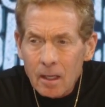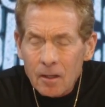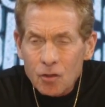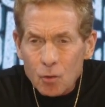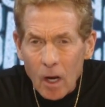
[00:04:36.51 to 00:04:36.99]

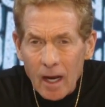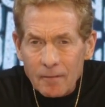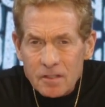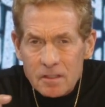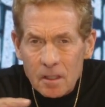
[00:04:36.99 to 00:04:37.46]

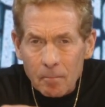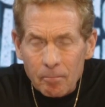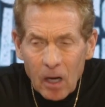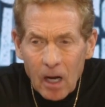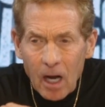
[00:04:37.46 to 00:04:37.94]
drives
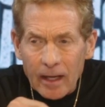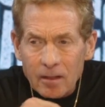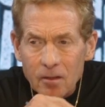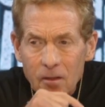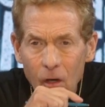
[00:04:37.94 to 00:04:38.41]

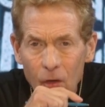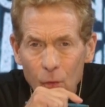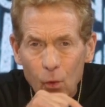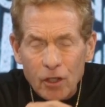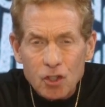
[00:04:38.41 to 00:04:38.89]
combined on
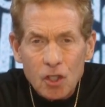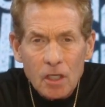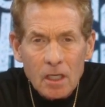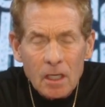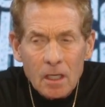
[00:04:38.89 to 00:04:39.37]
which
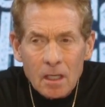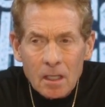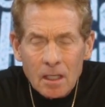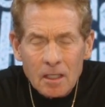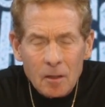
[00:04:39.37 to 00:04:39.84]

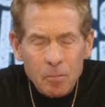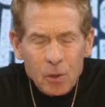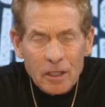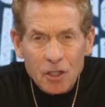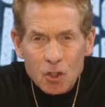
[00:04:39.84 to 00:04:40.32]
he
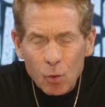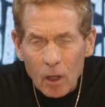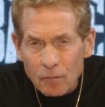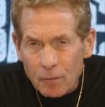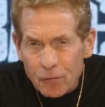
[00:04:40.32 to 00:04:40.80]
completed
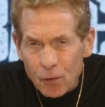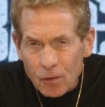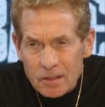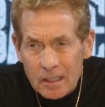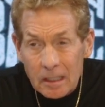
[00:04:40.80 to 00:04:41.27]
12 of
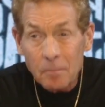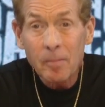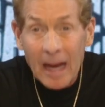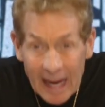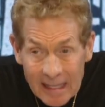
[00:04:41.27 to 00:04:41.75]
13
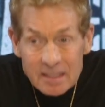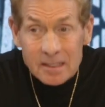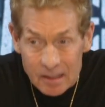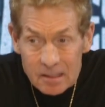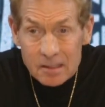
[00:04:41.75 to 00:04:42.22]

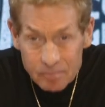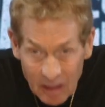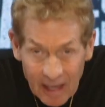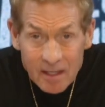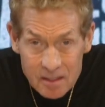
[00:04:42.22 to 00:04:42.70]
passes.
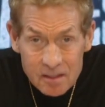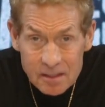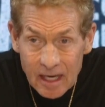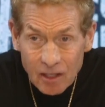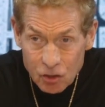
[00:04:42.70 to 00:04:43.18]

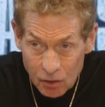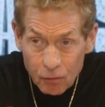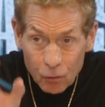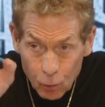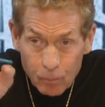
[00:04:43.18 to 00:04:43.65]
He actually
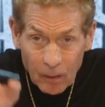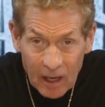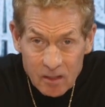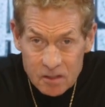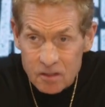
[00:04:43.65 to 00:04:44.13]
threw
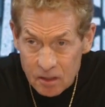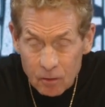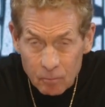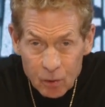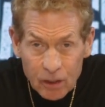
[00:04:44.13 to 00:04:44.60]
passes and
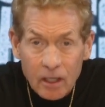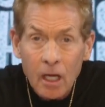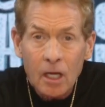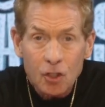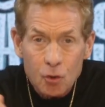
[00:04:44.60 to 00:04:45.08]
completed
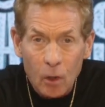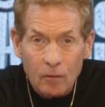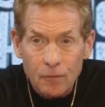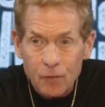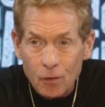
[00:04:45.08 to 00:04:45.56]

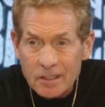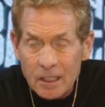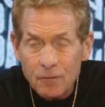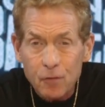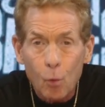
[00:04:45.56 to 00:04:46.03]
12 of
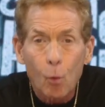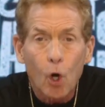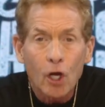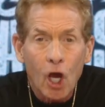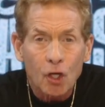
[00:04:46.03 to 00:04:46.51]
13 for
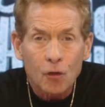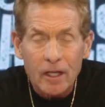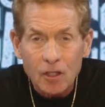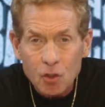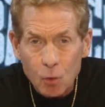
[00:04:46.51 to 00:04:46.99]

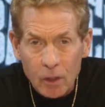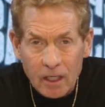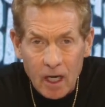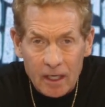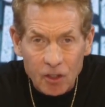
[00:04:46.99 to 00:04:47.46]

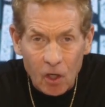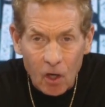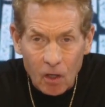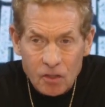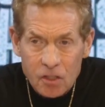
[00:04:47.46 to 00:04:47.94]
129
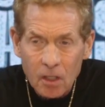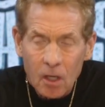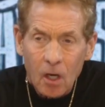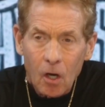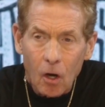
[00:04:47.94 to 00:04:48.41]
yards
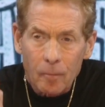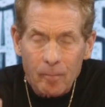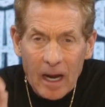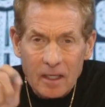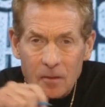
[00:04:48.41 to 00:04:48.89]
on
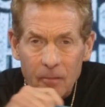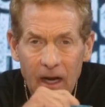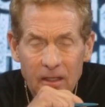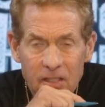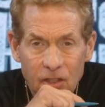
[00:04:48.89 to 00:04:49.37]

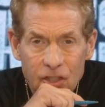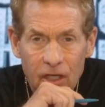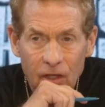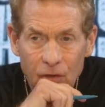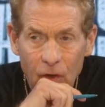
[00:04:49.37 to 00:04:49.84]
back-to-back
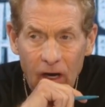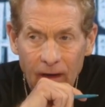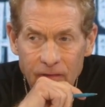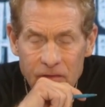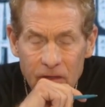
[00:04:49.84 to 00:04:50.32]
touchdown
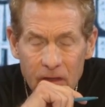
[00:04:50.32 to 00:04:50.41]
drives